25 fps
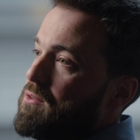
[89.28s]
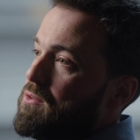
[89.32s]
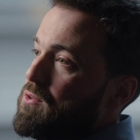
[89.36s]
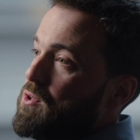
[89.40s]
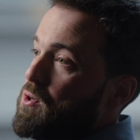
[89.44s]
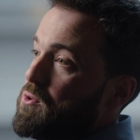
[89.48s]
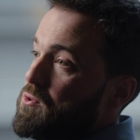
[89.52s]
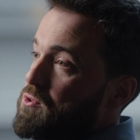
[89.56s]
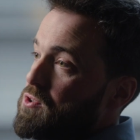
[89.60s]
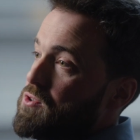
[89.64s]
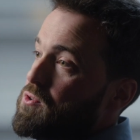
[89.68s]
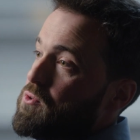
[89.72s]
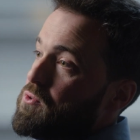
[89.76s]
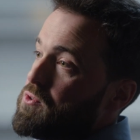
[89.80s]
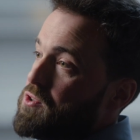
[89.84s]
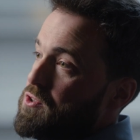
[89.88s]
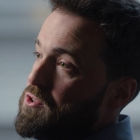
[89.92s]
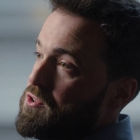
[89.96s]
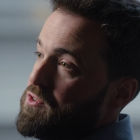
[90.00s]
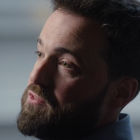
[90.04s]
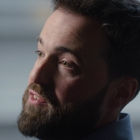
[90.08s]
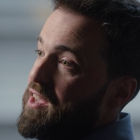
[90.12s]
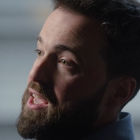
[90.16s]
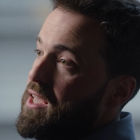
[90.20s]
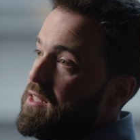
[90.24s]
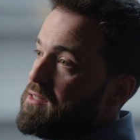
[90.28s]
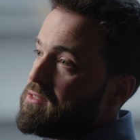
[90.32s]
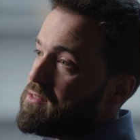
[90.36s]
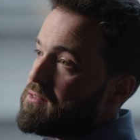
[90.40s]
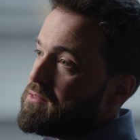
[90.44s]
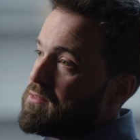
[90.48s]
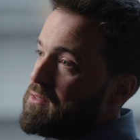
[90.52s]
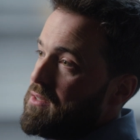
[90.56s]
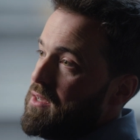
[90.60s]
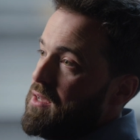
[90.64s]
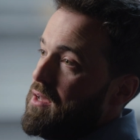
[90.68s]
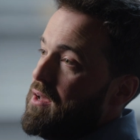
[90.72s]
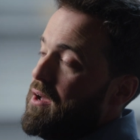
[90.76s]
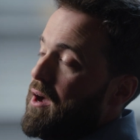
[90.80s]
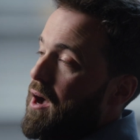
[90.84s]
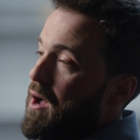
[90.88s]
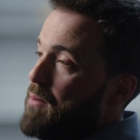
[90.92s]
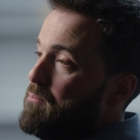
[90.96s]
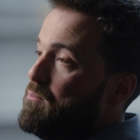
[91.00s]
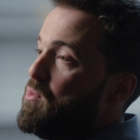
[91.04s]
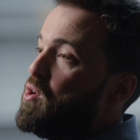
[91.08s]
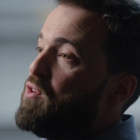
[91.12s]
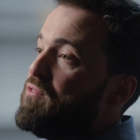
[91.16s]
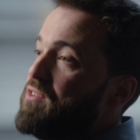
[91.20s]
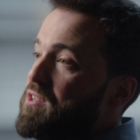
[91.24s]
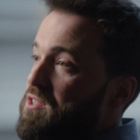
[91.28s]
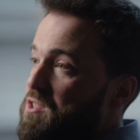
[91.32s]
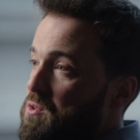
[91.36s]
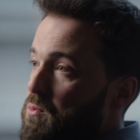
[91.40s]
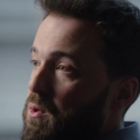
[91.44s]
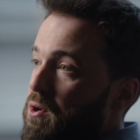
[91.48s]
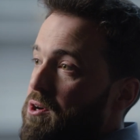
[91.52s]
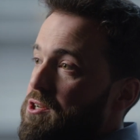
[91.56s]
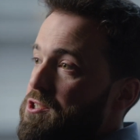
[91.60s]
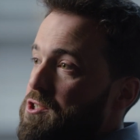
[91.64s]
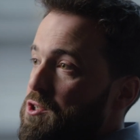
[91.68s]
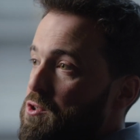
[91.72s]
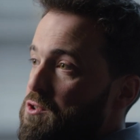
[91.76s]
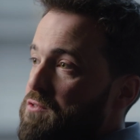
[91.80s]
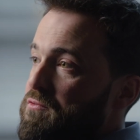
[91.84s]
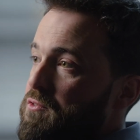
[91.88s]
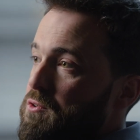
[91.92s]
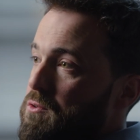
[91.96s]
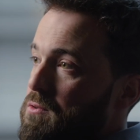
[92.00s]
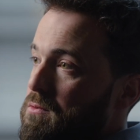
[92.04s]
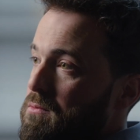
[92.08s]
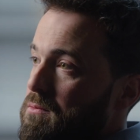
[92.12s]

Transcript: those sources of heat and move it to where it's useful.